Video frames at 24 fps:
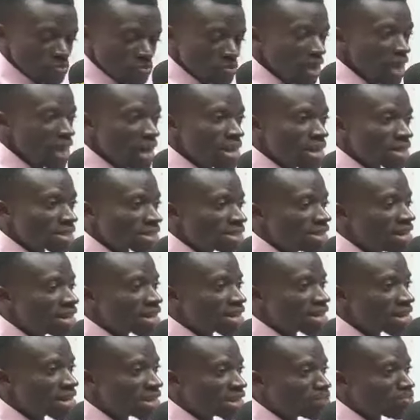I see a
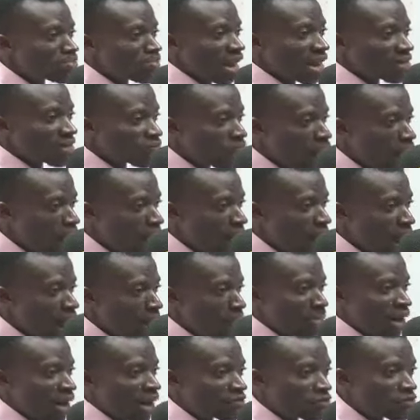creative platform.
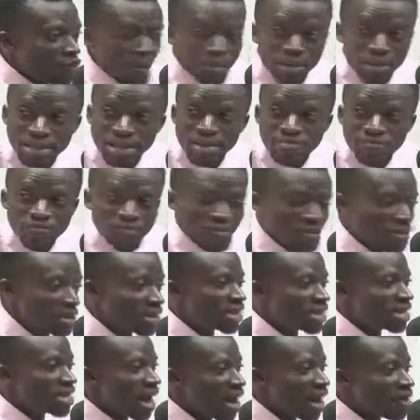Platform is
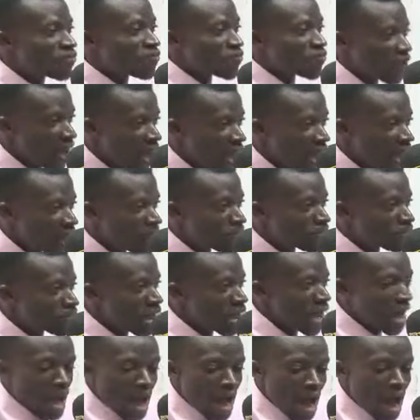free and fair.
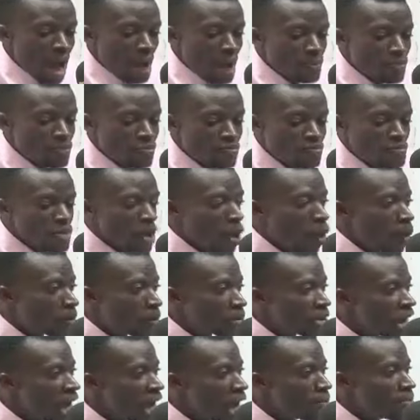App the
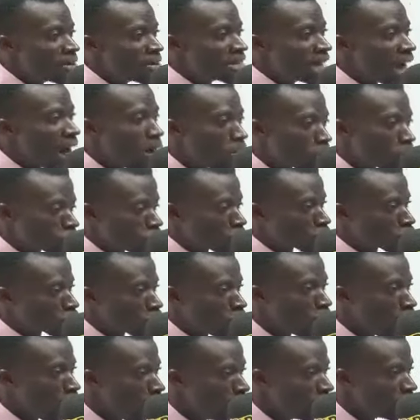obia benya
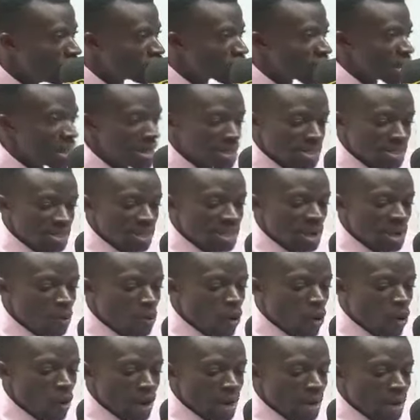hotoso wom. Say
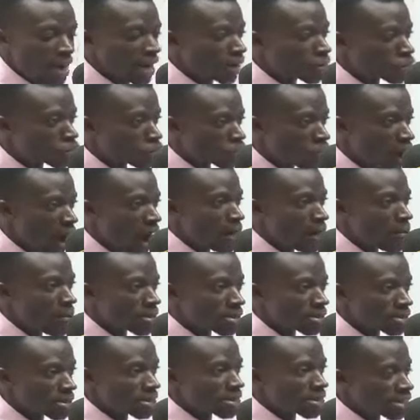your electoral
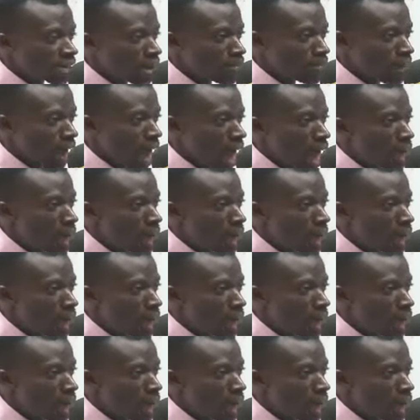system.